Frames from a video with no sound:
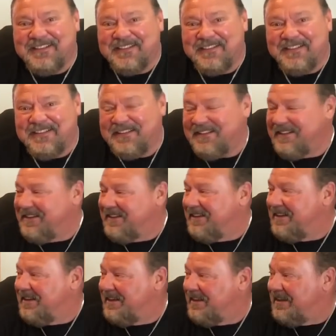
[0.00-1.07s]

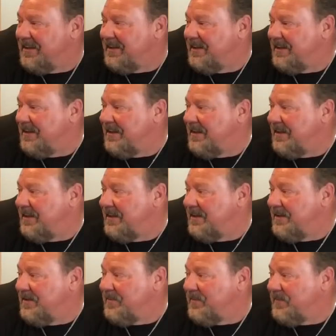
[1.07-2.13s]

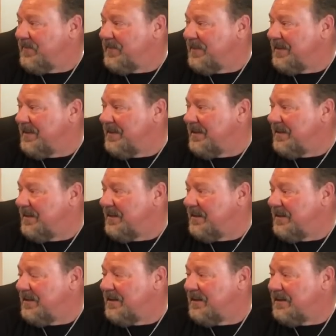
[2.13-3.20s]

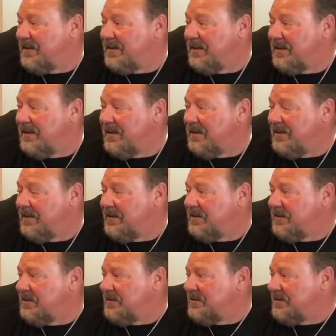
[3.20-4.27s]

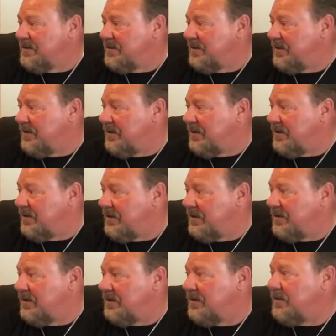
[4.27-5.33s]

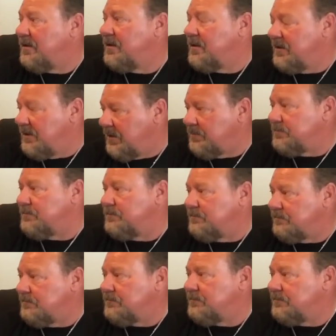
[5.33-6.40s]

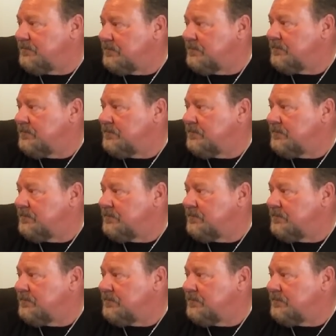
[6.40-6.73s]
[no speech]